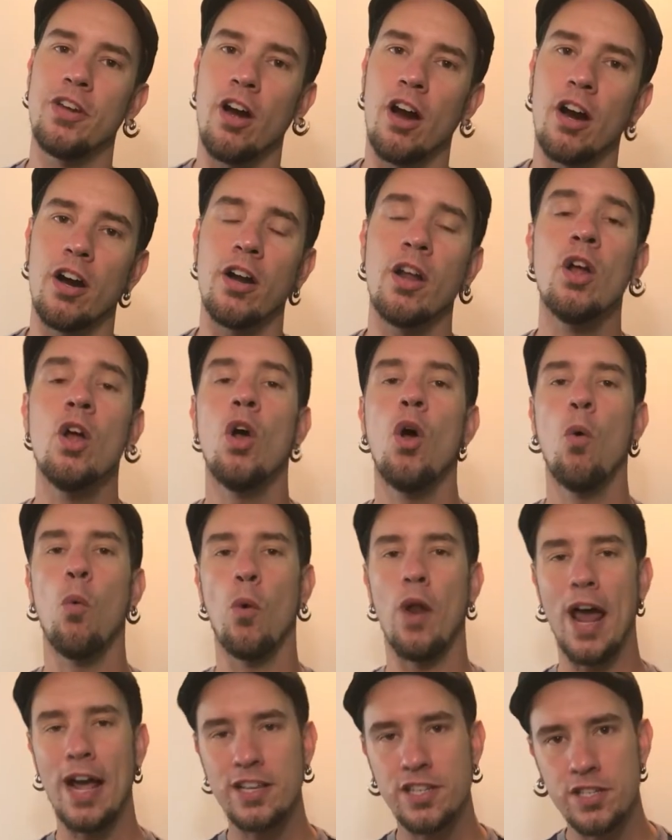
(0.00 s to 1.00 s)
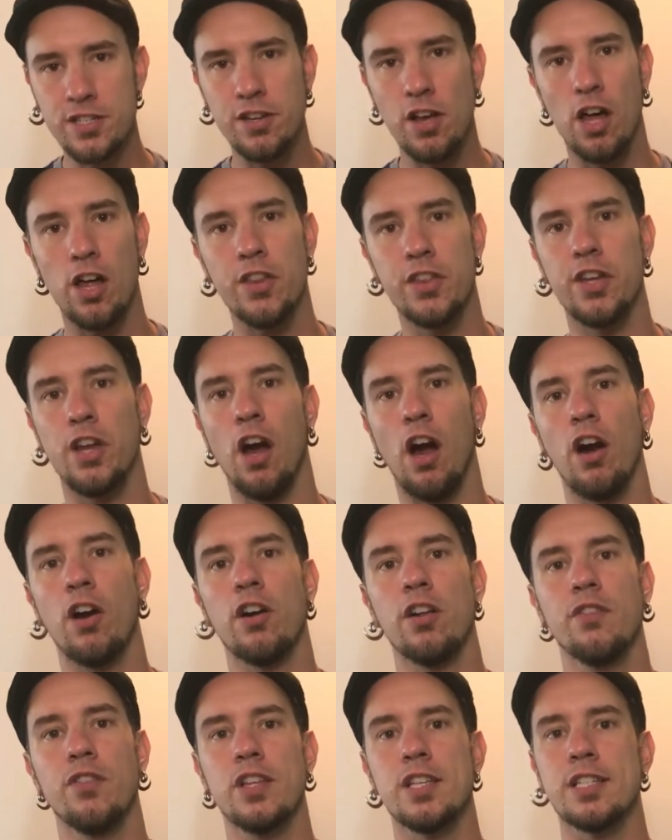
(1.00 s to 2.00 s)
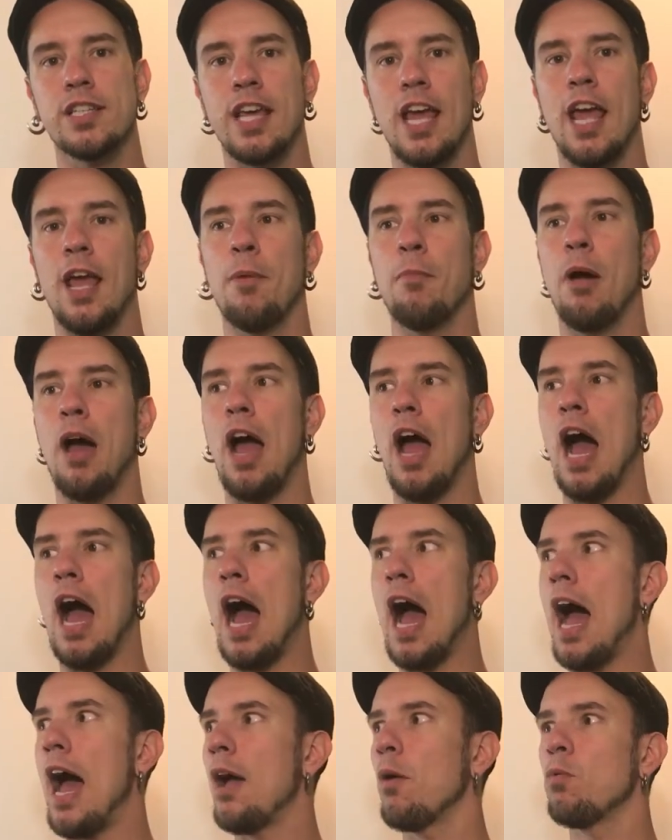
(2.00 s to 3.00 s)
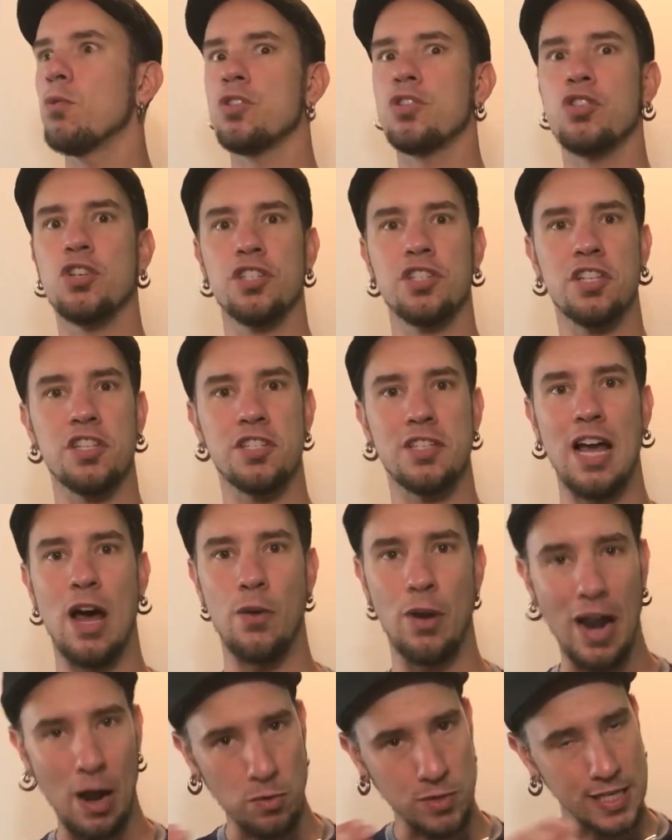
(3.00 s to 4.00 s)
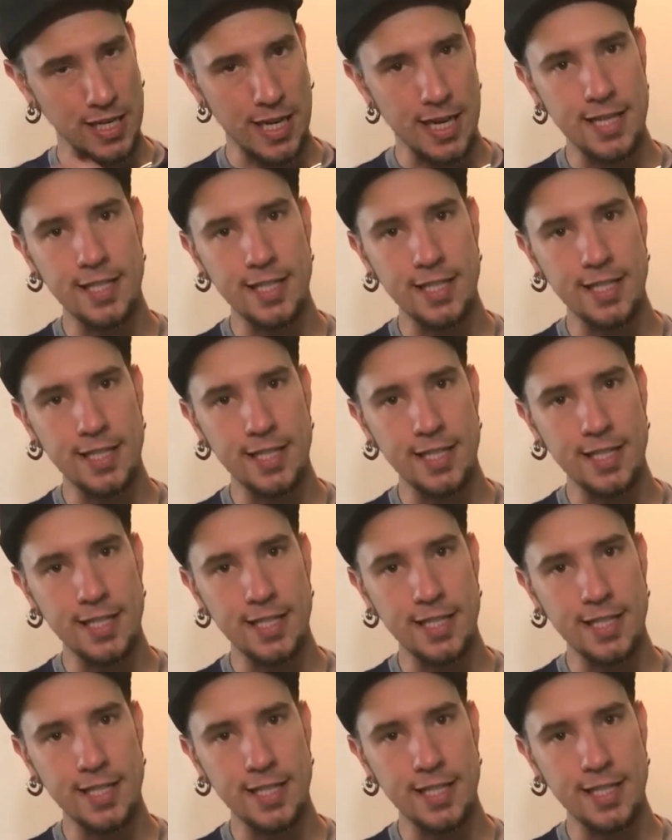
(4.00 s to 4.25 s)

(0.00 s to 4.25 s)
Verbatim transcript: about the art. When I saw the art of this game, I was just astounded.